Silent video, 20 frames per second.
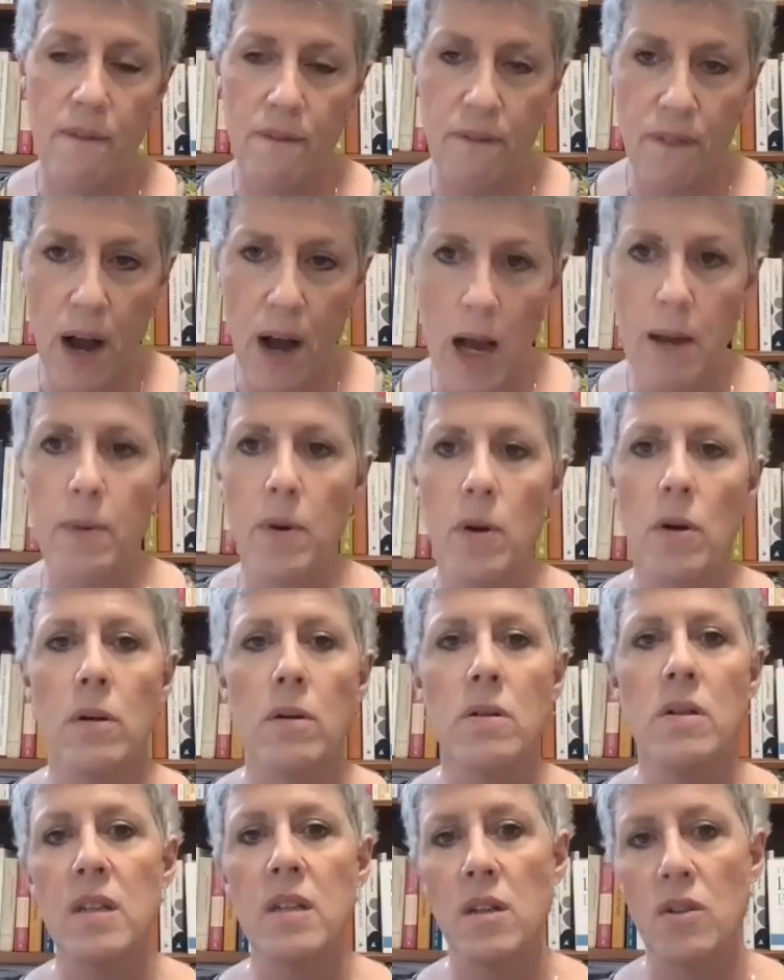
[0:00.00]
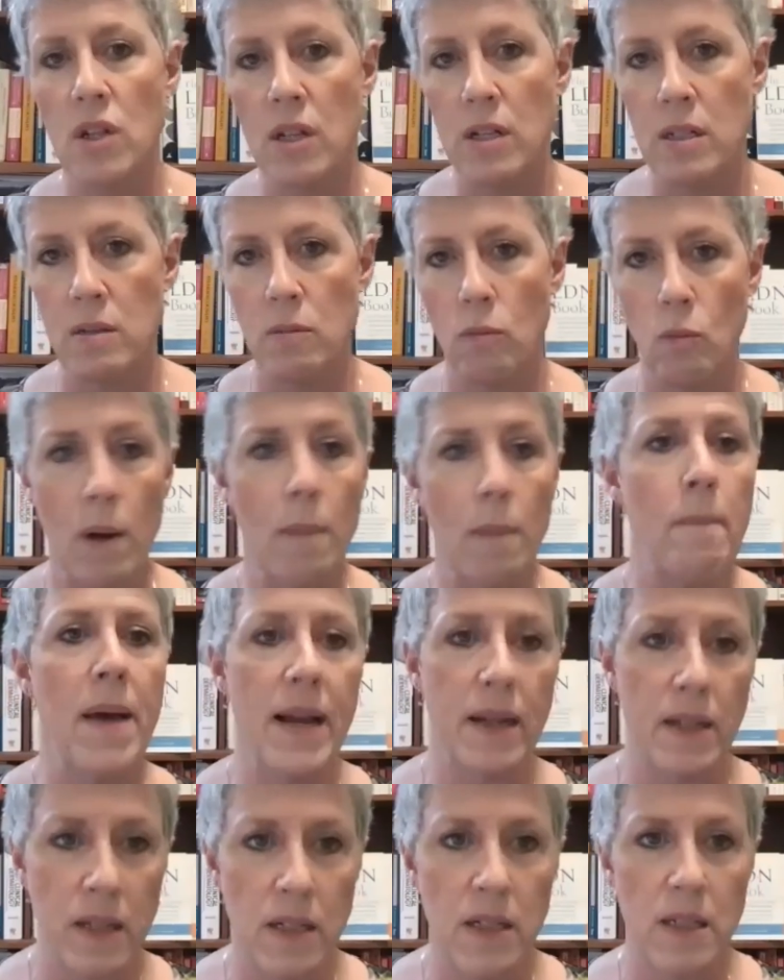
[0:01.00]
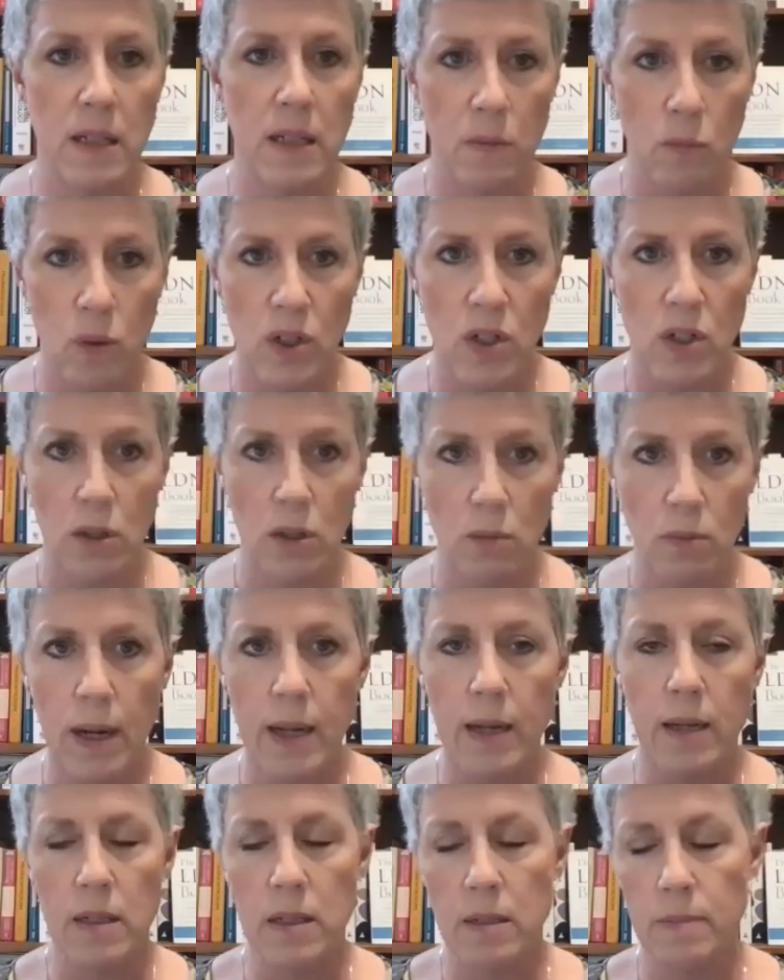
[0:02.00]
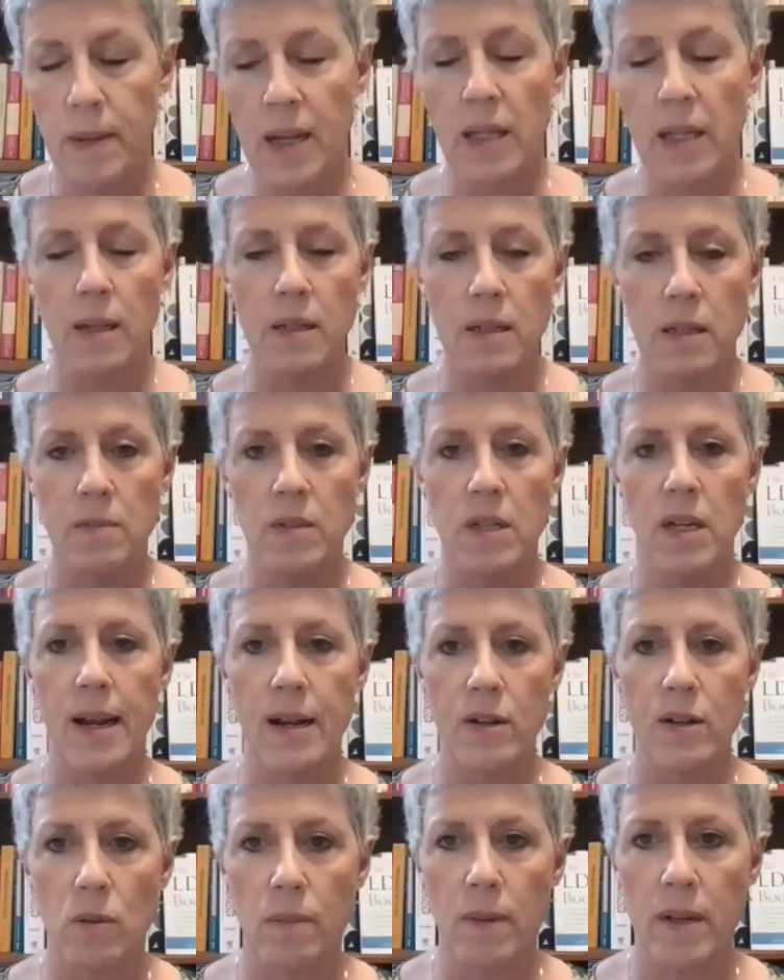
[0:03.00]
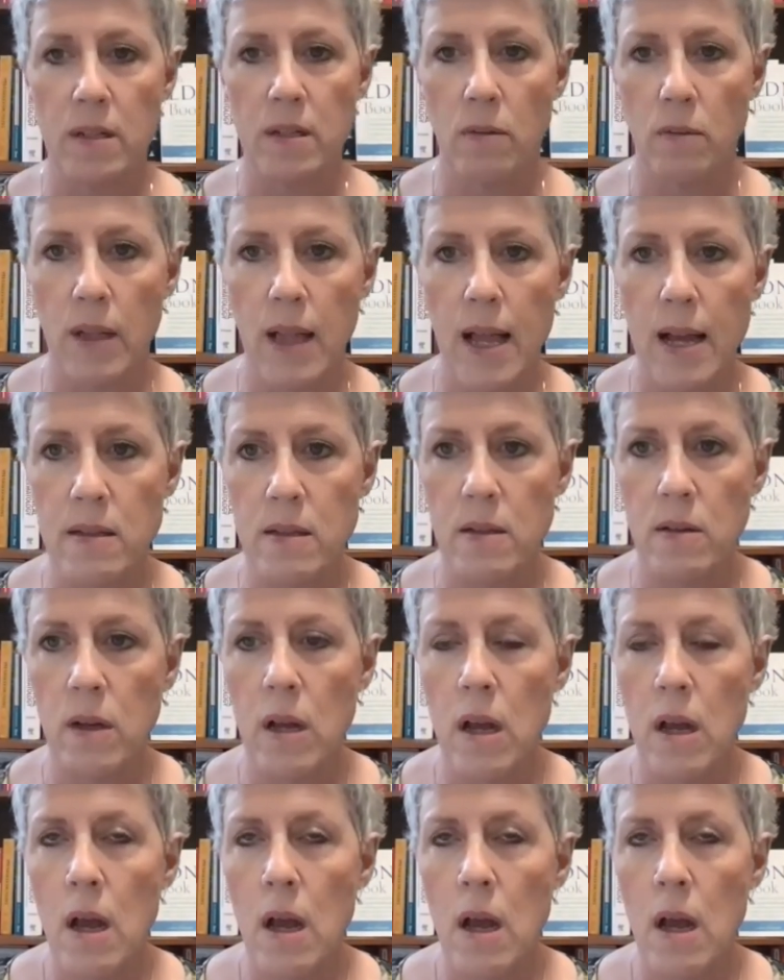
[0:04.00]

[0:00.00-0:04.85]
fiber, such as what magnesium would do, right? Because magnesium is a natural muscle relaxant.